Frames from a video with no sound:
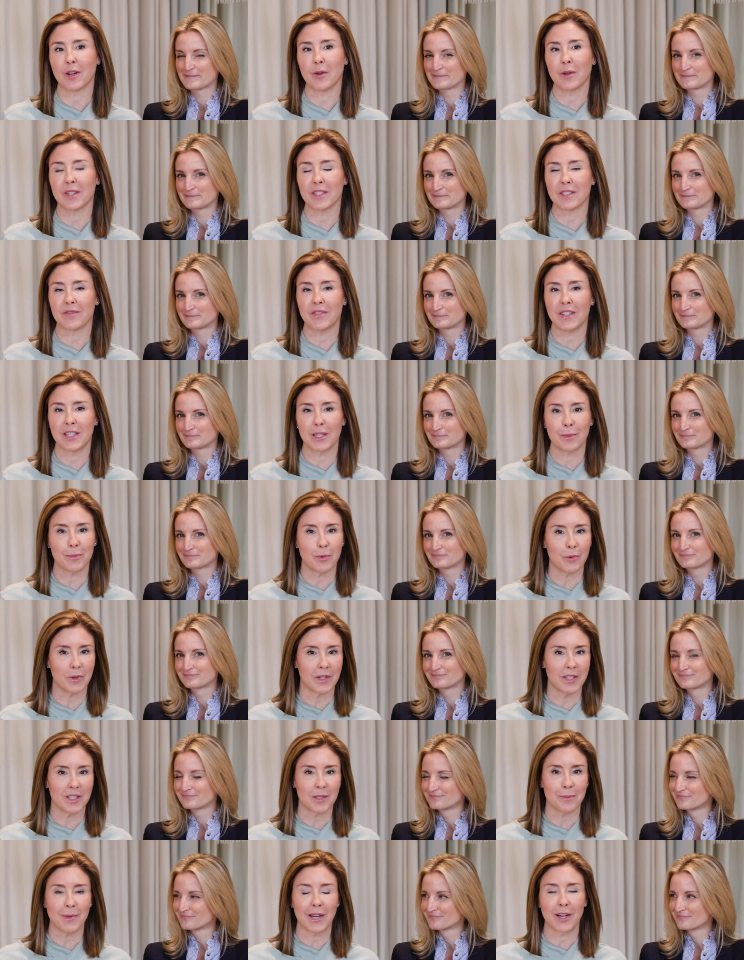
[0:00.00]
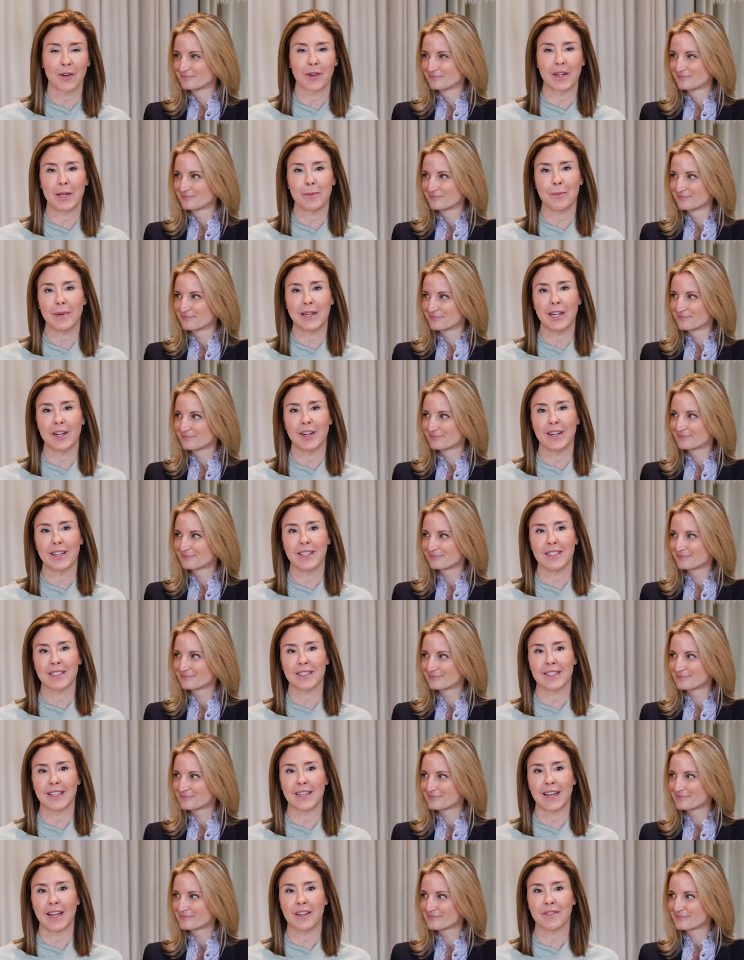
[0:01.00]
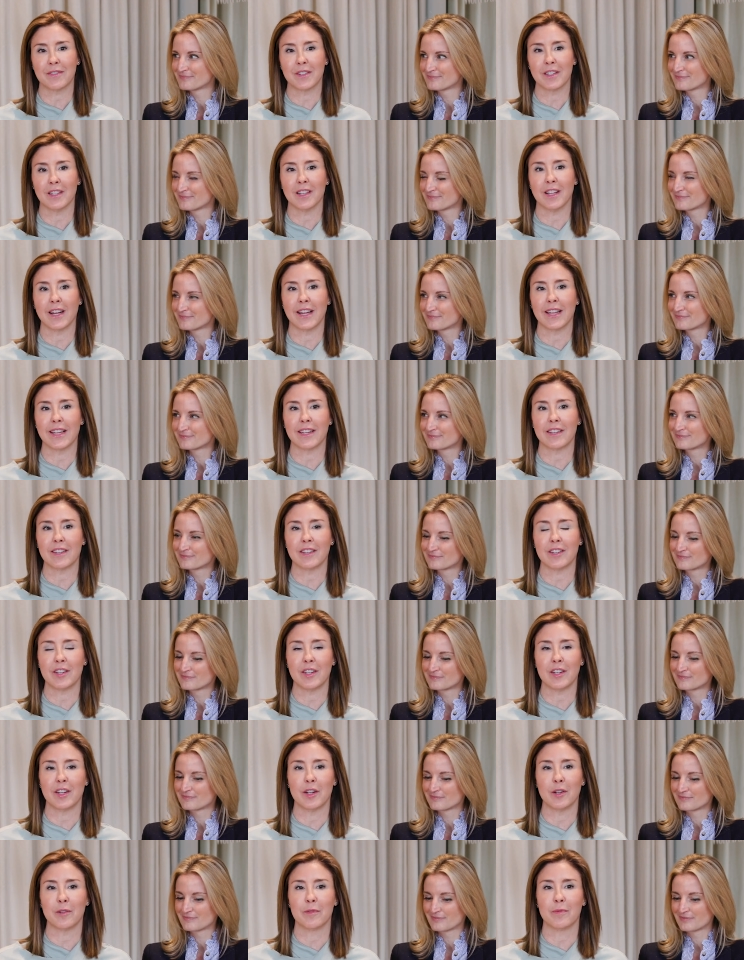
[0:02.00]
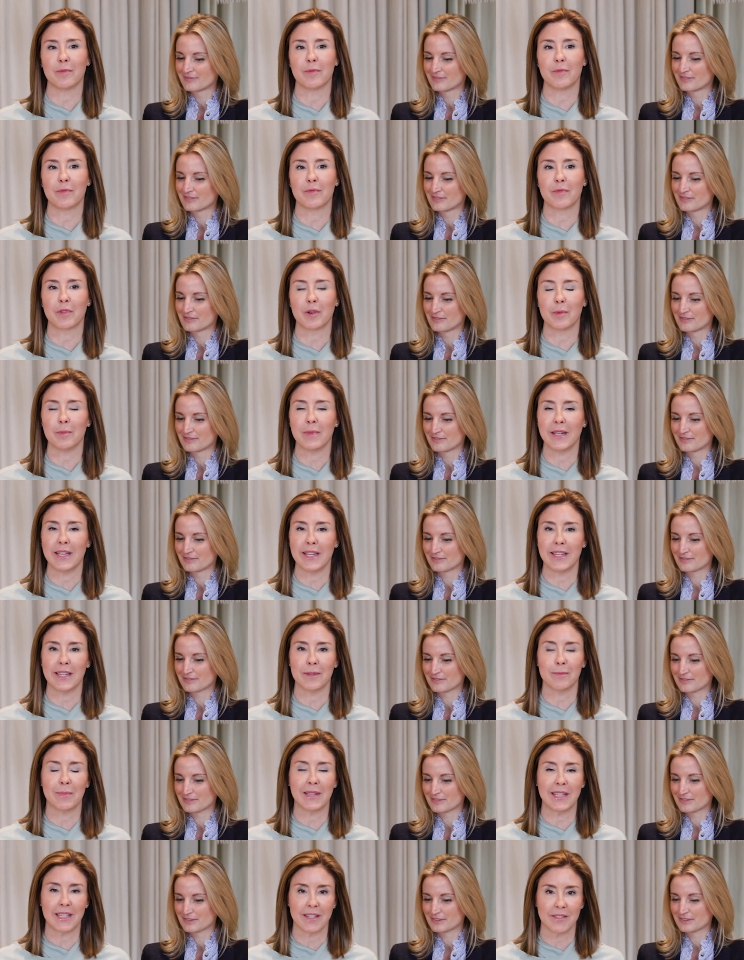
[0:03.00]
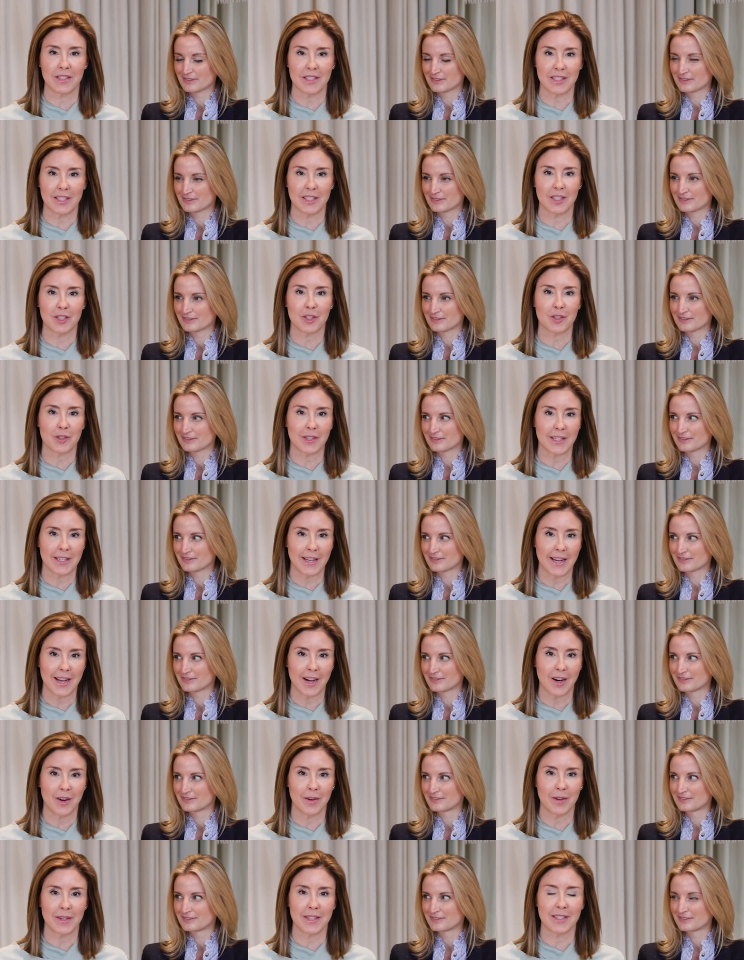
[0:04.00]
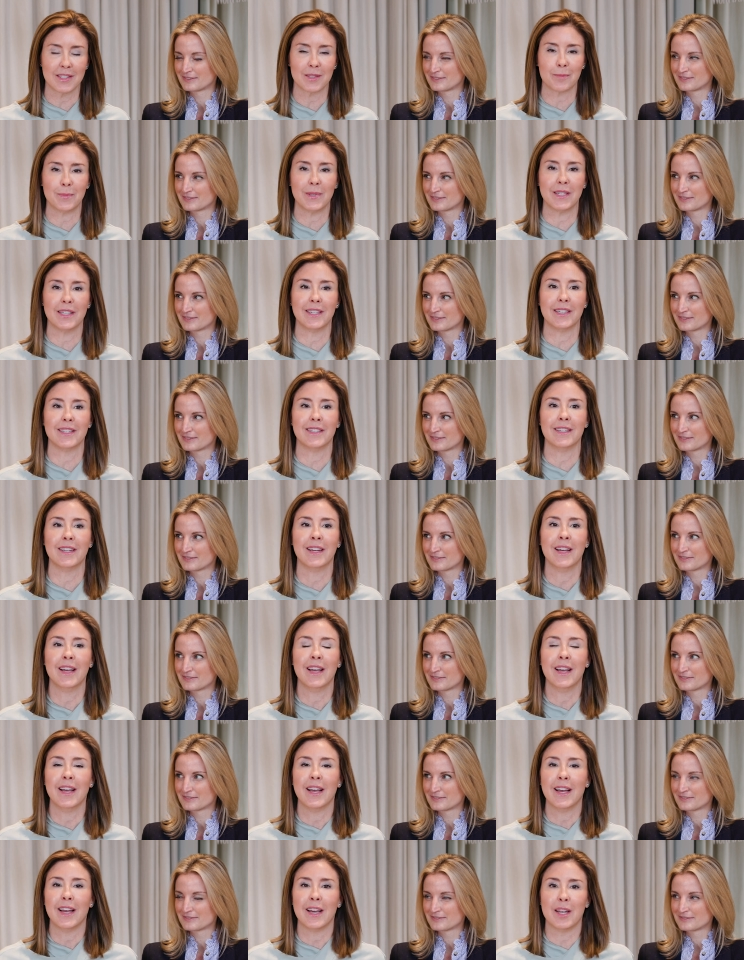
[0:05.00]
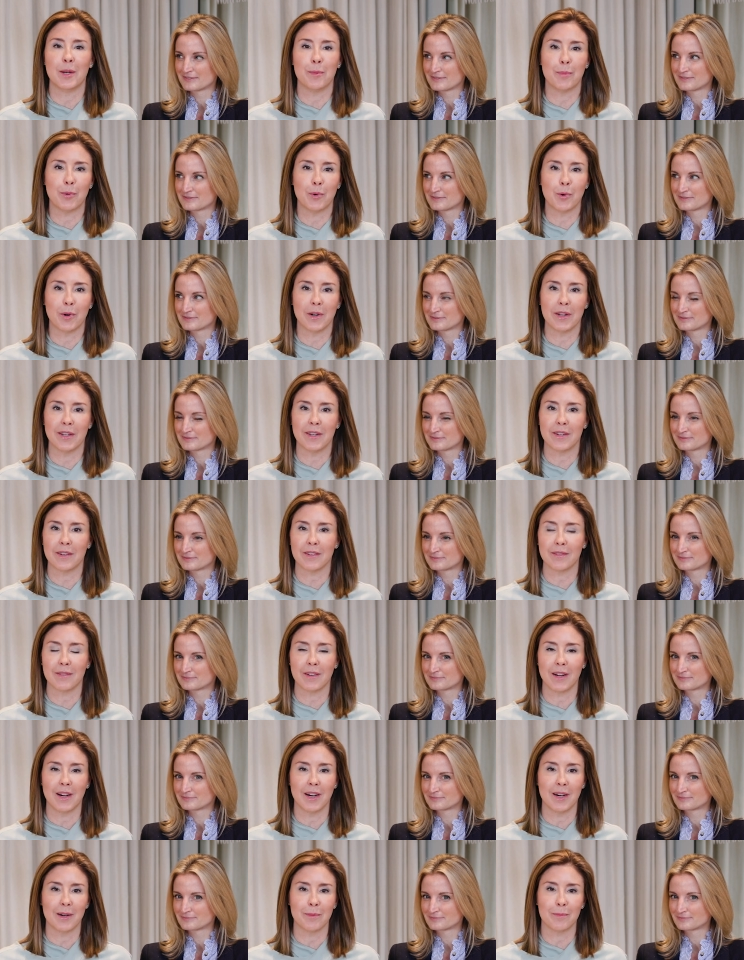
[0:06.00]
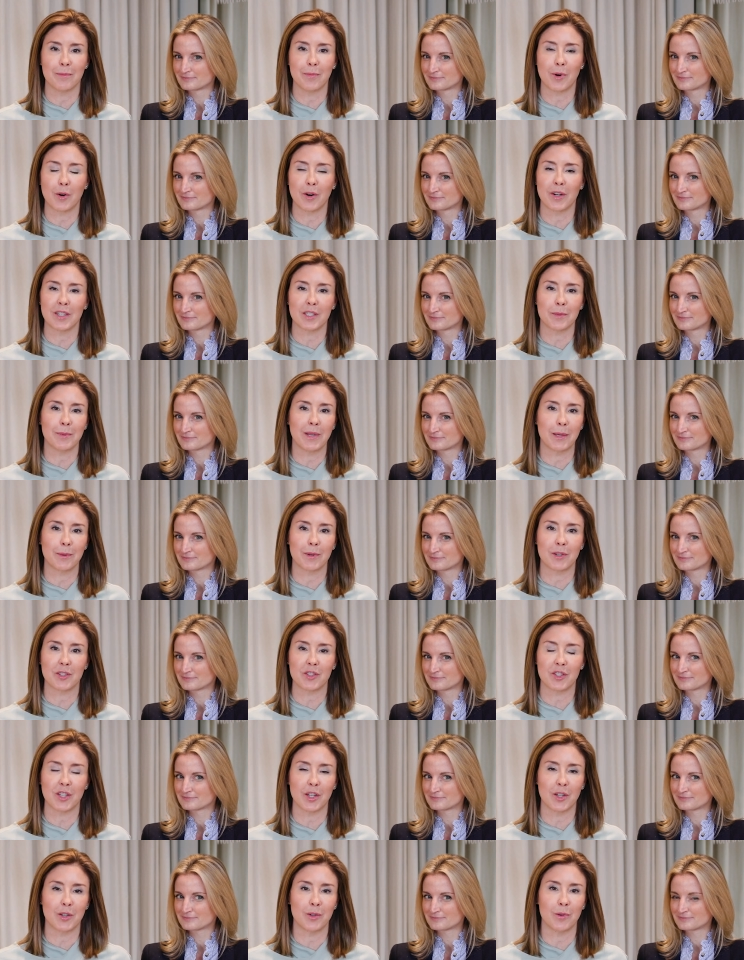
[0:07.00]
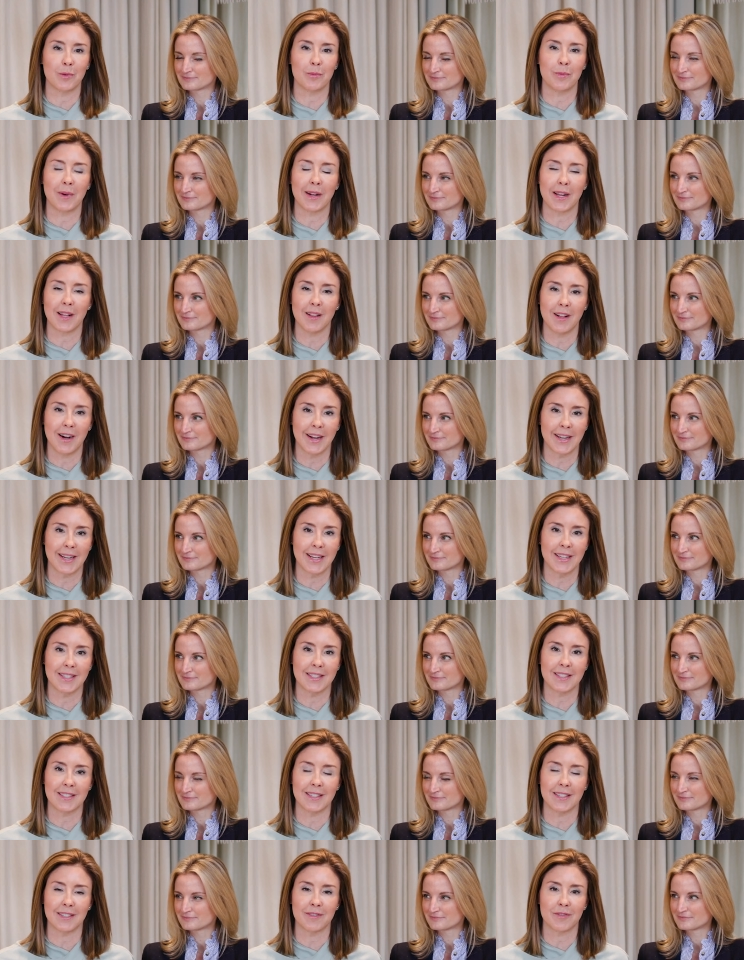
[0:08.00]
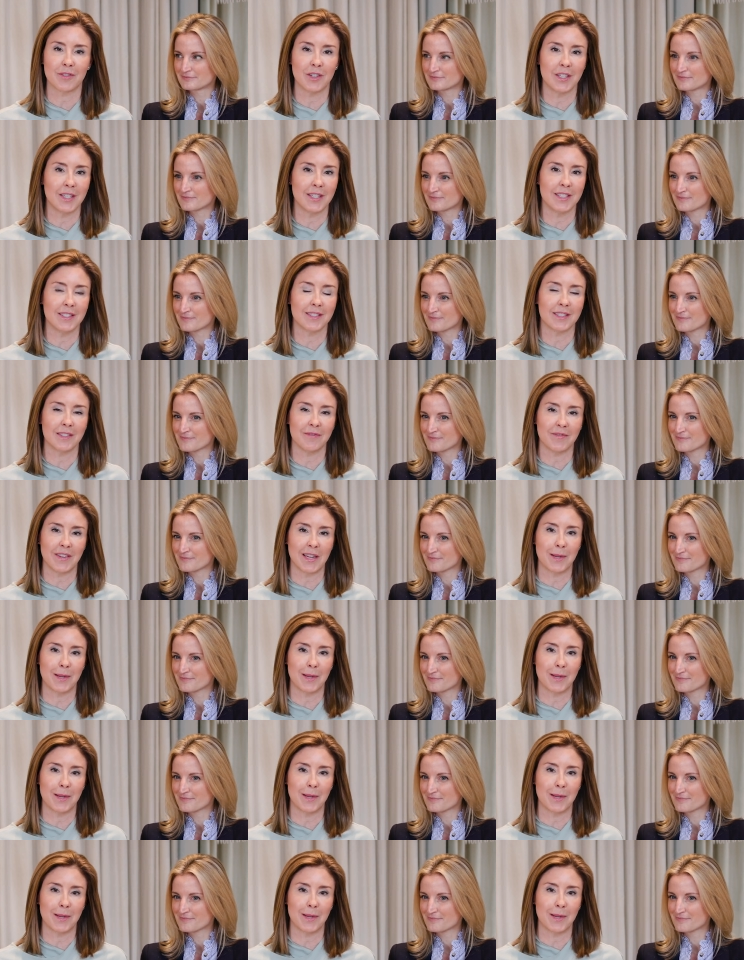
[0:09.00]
Speaker 1: always very important to my grandparents, and I feel like, you know, for me and being in this industry now, it's been an important um, part to be able to show my clients and friends and